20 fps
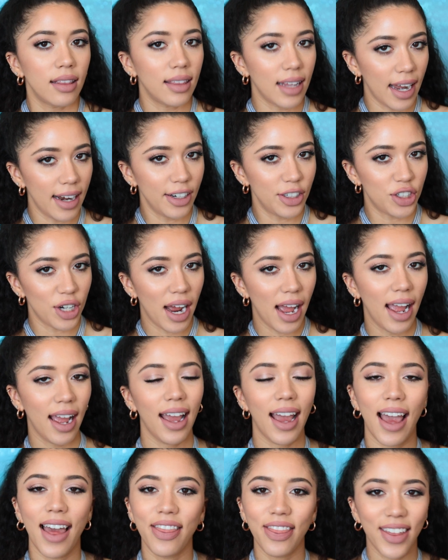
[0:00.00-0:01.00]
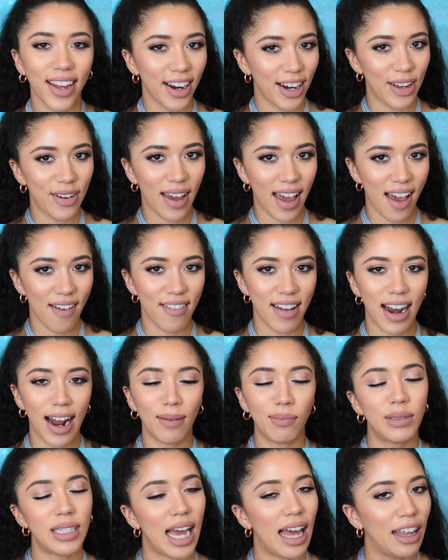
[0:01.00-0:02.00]
Let it dry and there you have it.
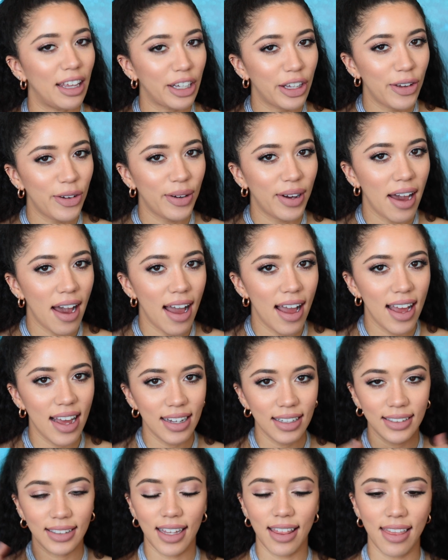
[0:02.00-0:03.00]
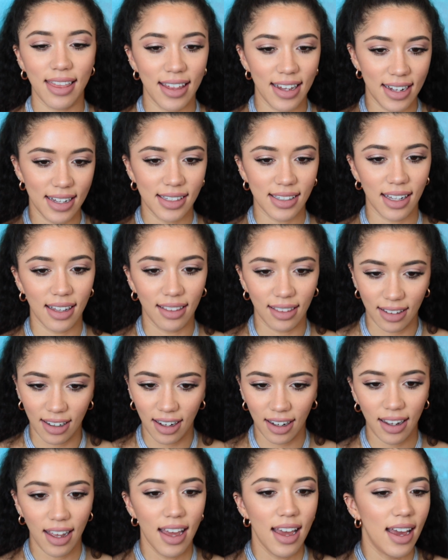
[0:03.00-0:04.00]
I'm telling you guys, this
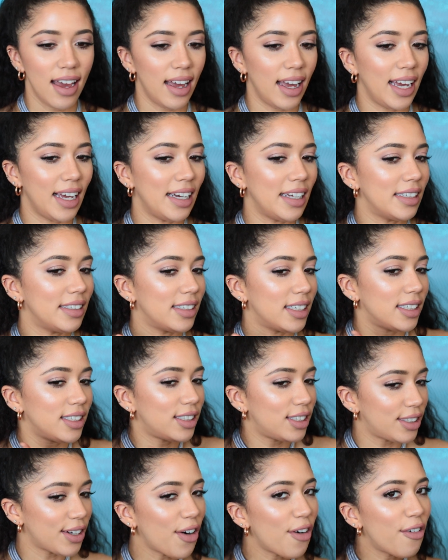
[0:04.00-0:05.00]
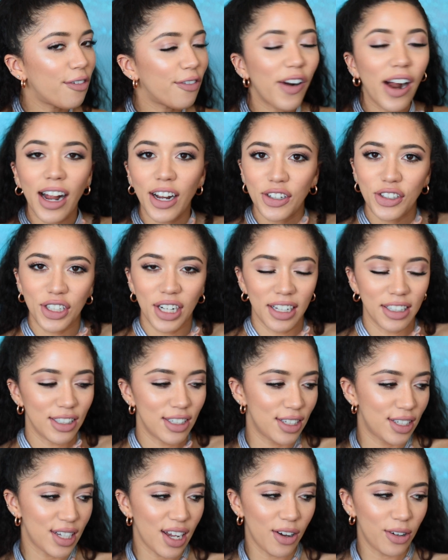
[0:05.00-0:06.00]
look is so fresh and
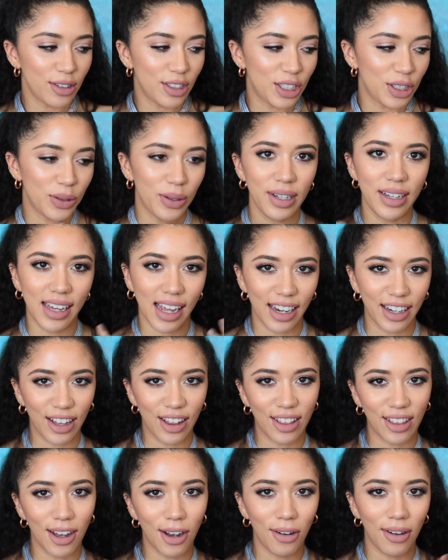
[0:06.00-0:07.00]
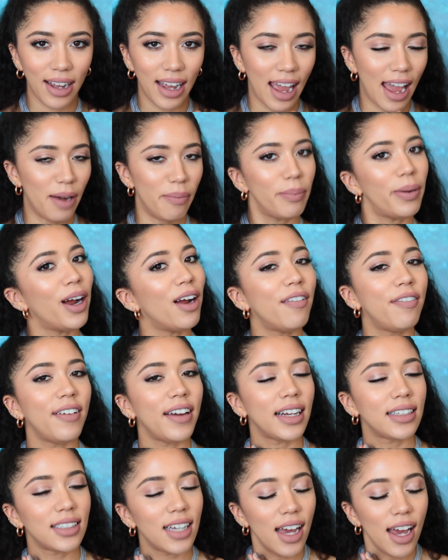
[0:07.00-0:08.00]
so dewy and glowy and
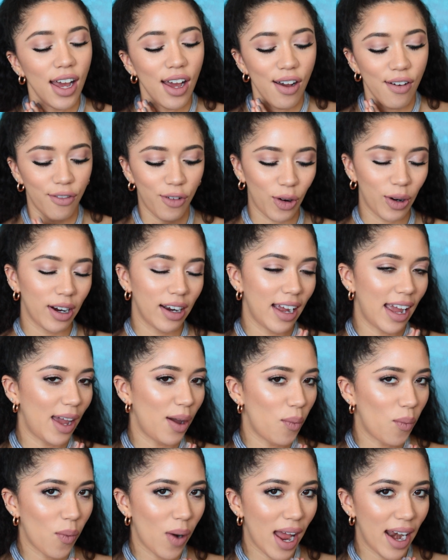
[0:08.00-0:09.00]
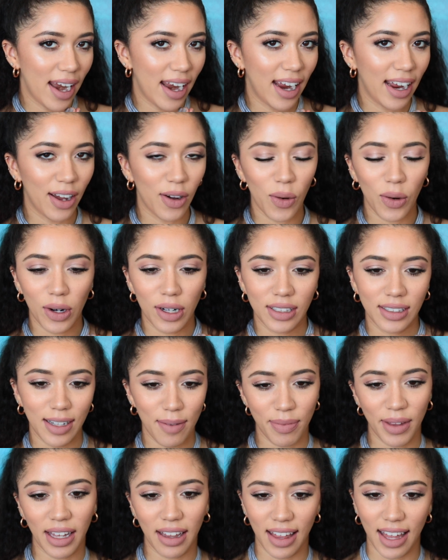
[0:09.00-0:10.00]
perfect for a wedding or
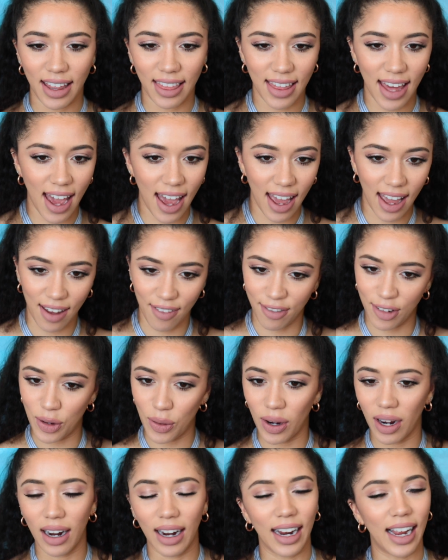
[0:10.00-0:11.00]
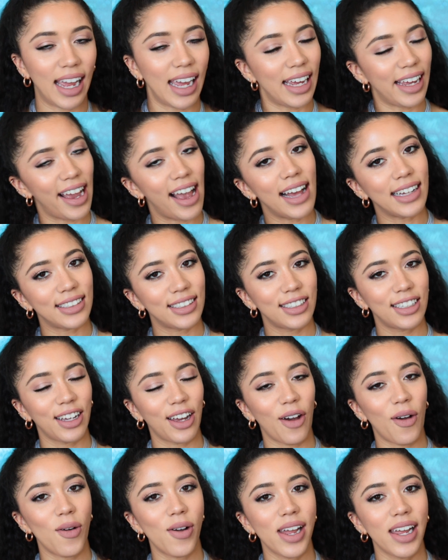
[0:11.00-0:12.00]
something like that if you are a guest
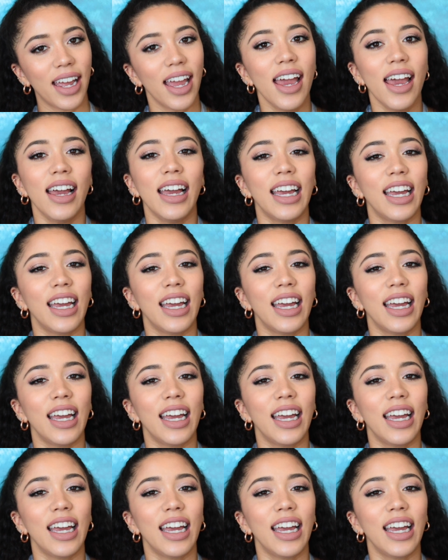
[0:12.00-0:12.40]
going.